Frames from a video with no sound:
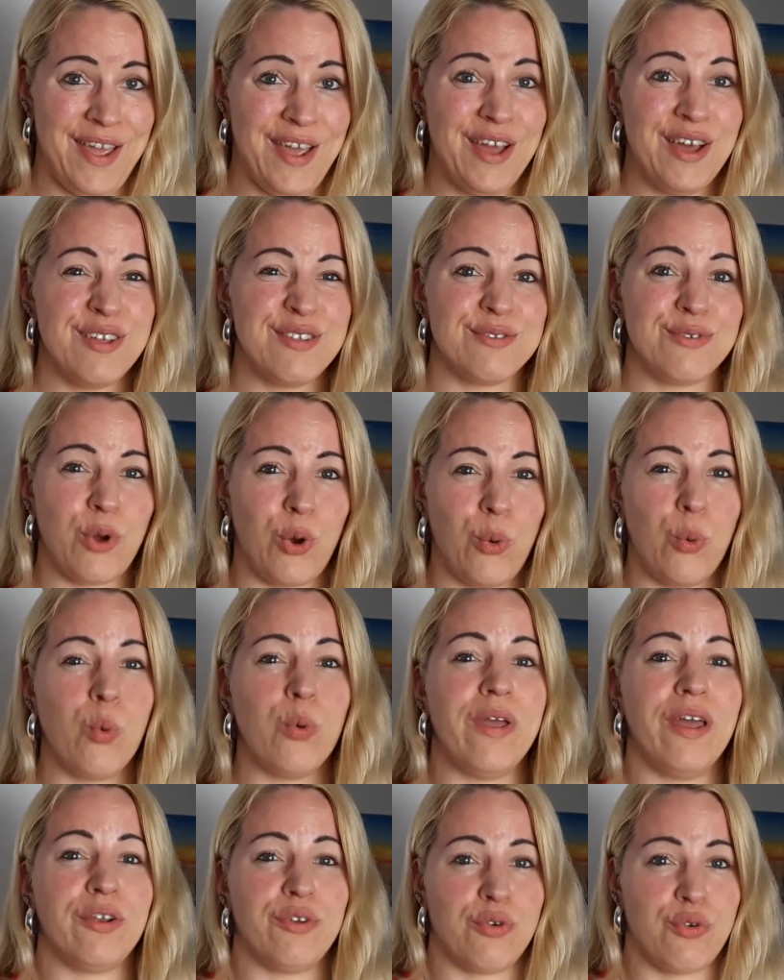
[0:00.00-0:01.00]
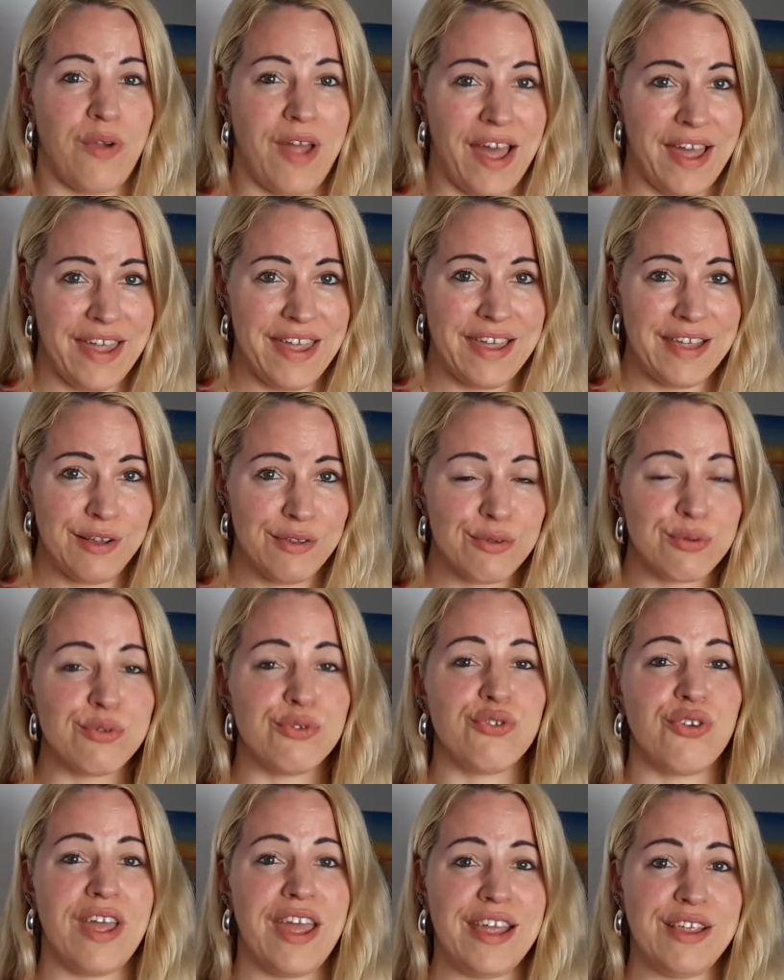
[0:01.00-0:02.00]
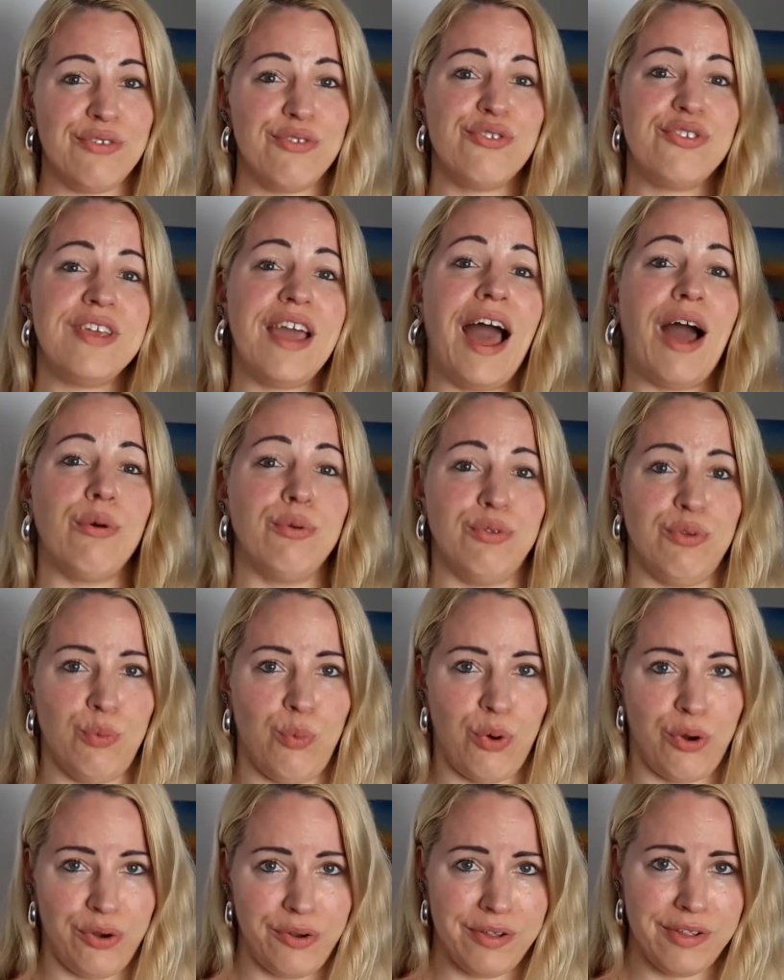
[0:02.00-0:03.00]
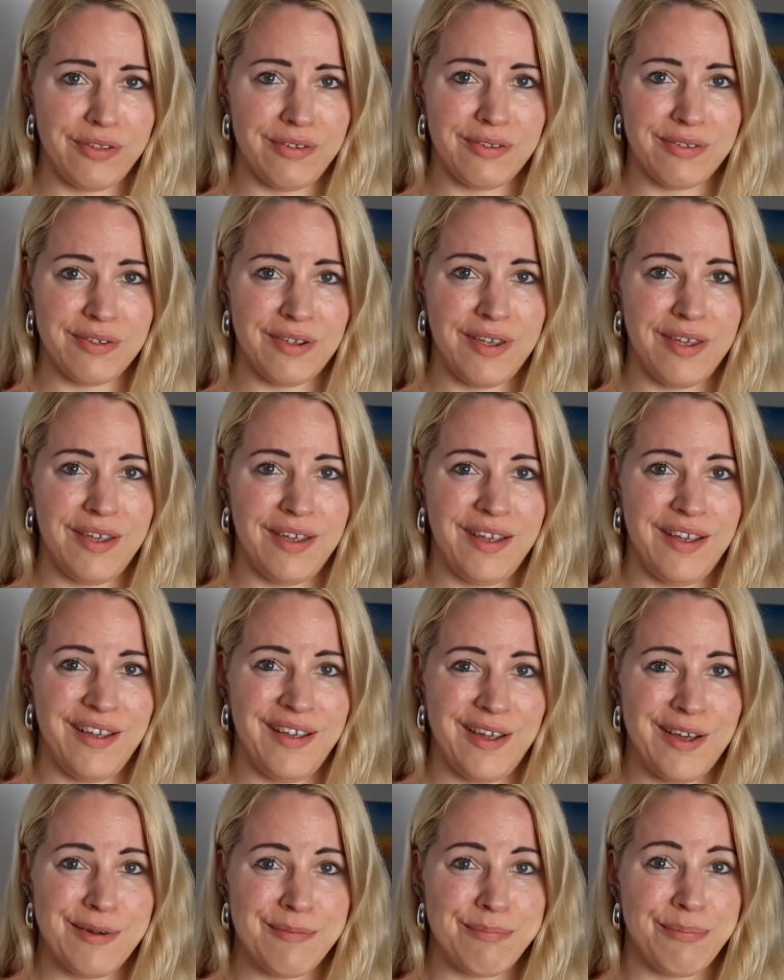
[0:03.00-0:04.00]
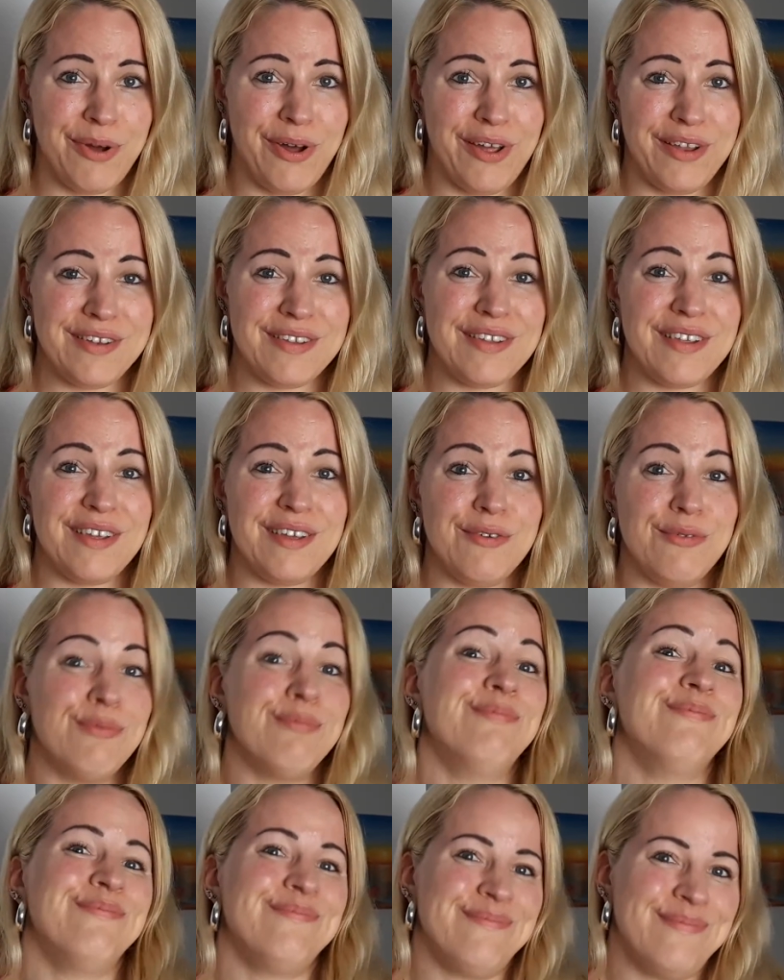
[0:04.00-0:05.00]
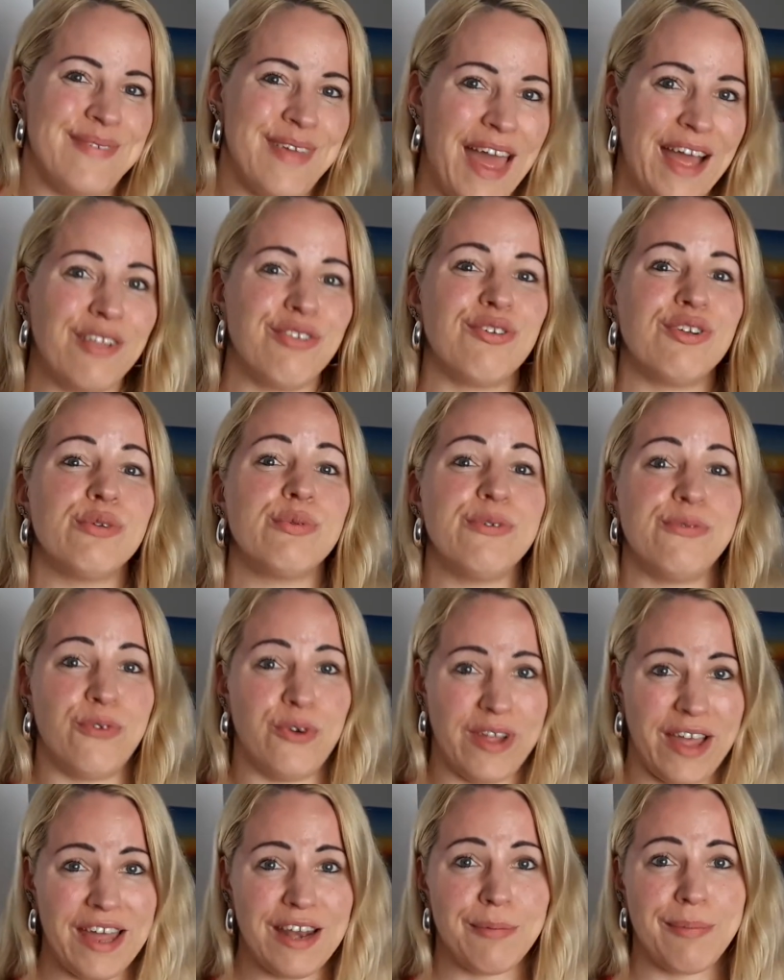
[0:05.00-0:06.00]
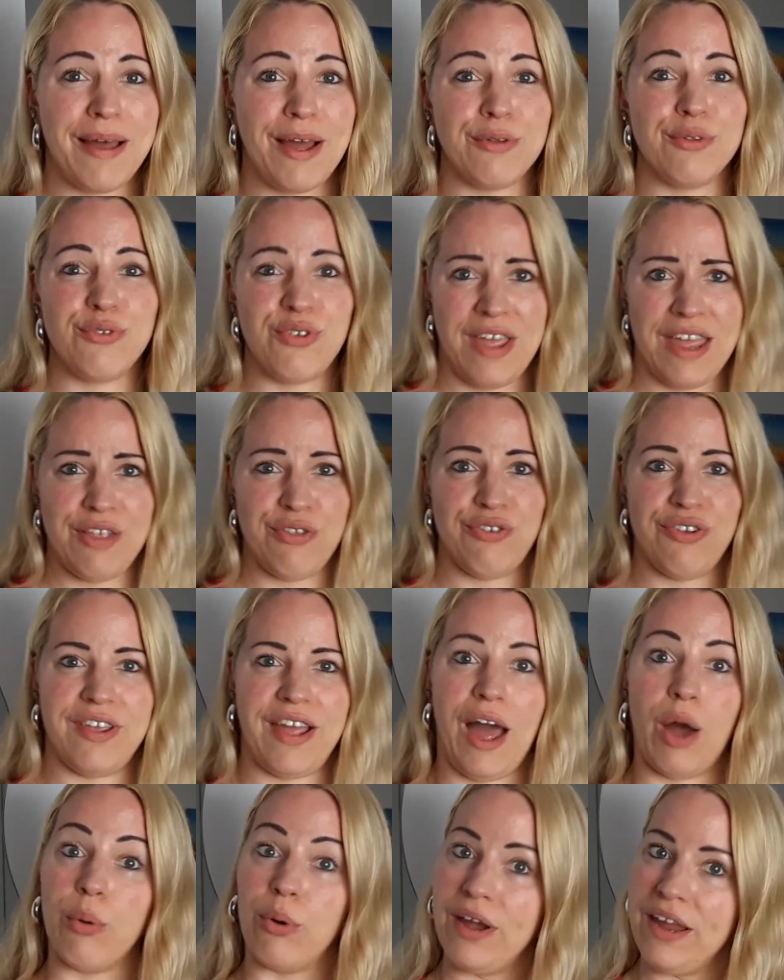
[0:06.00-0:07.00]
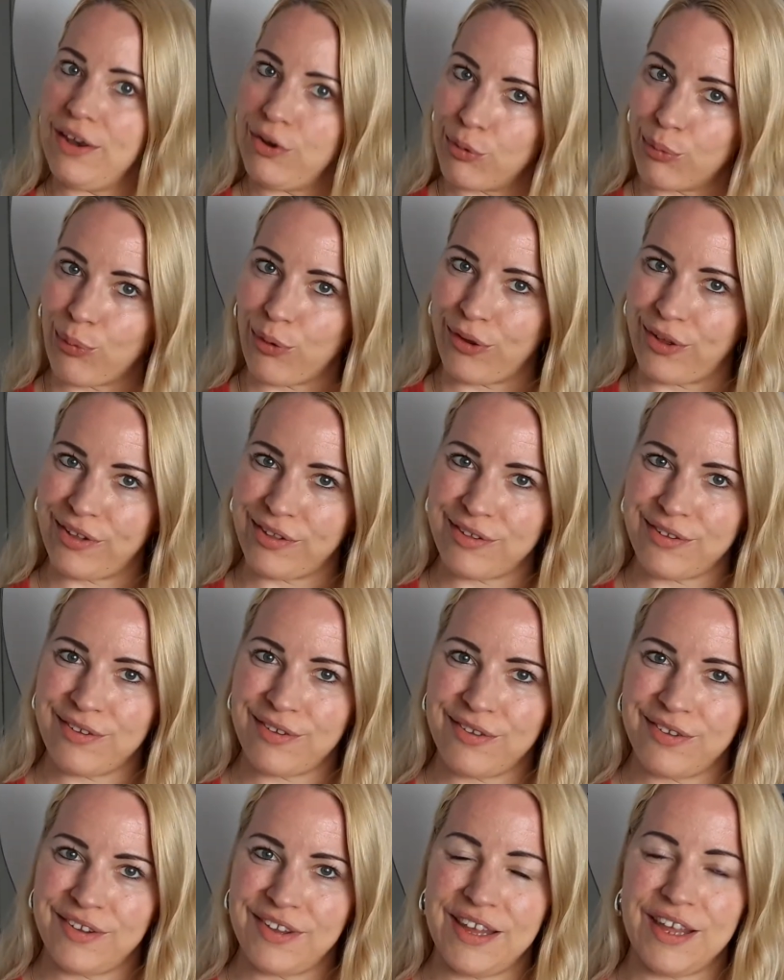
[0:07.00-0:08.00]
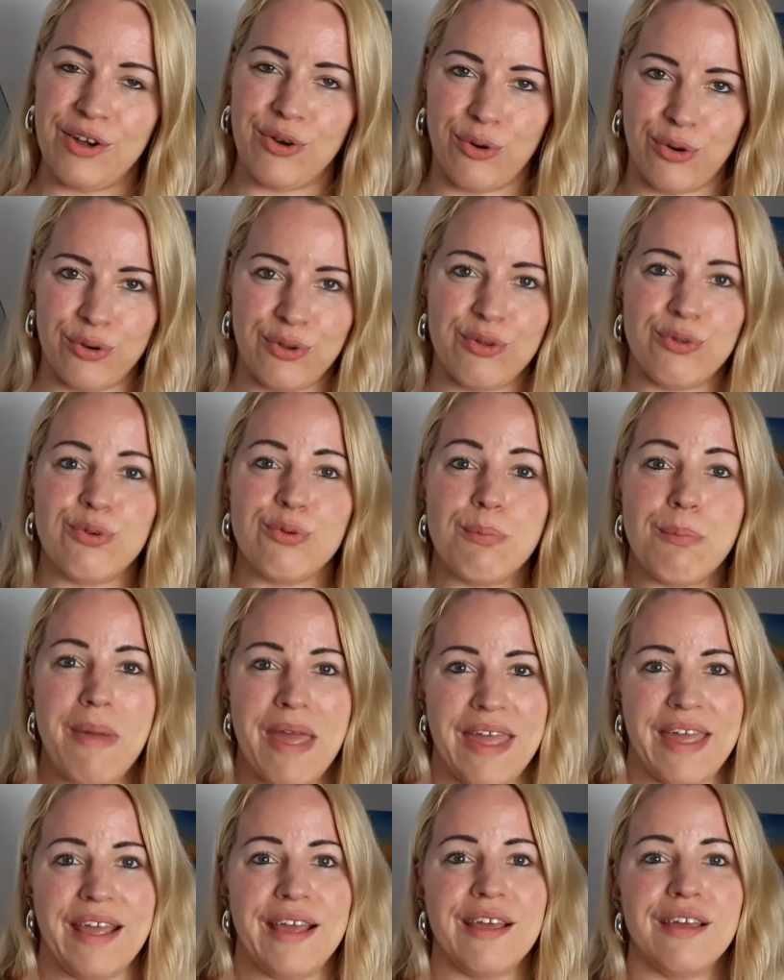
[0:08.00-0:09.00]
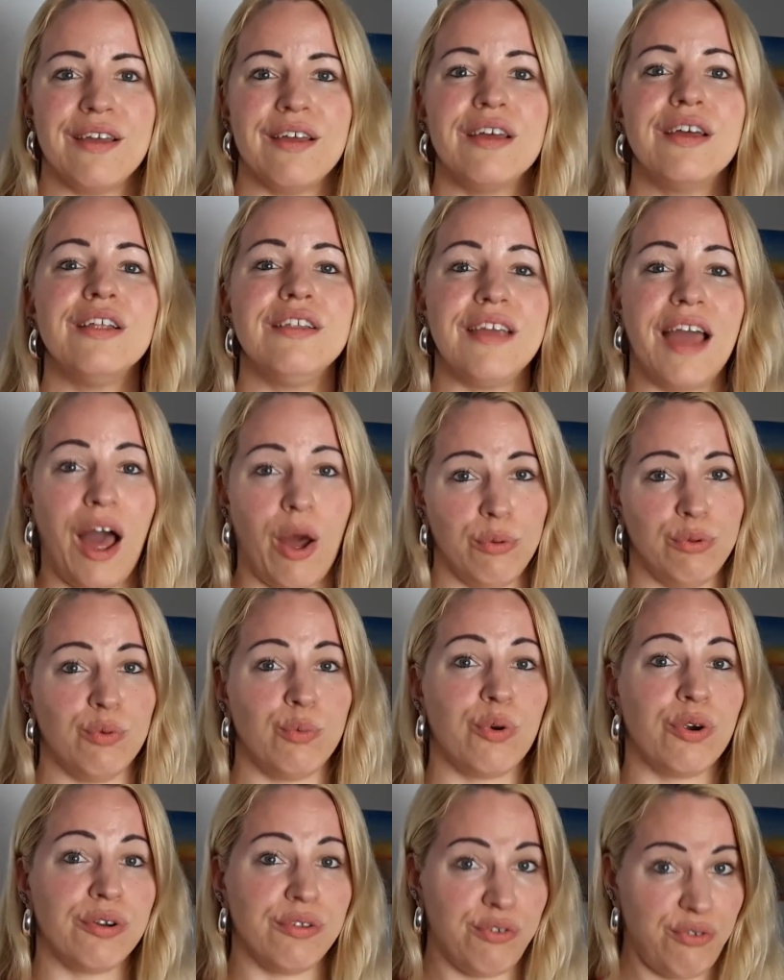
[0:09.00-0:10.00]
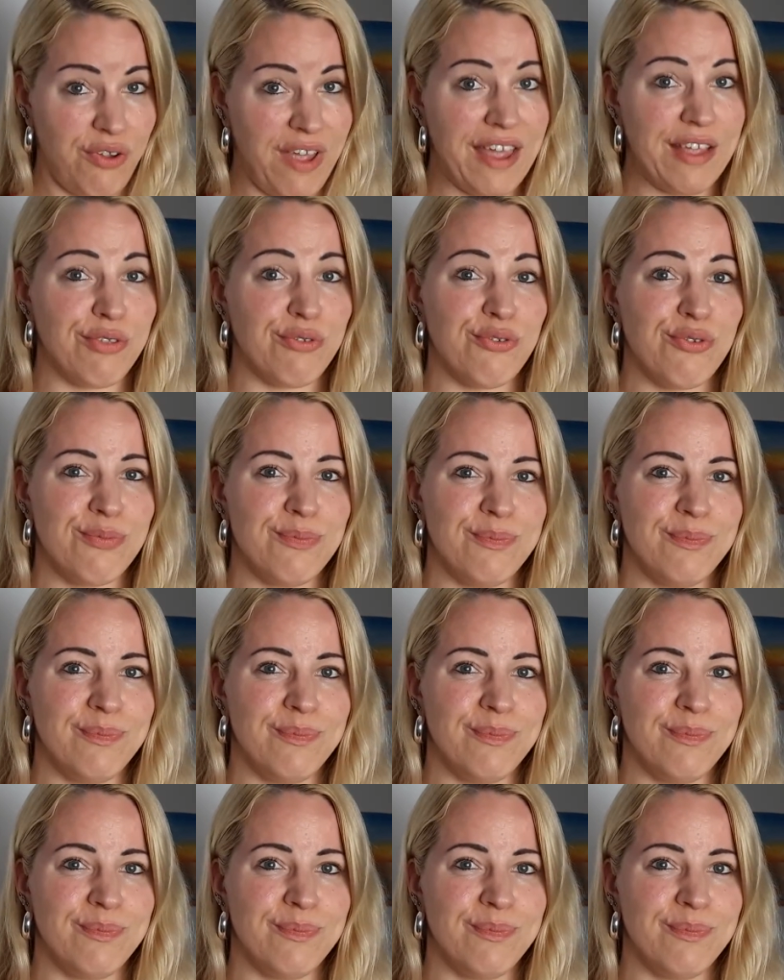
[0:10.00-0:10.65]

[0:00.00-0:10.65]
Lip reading: So we are trying to change the outer world, but actually we forget about changing our inner world in order to make the outer world change.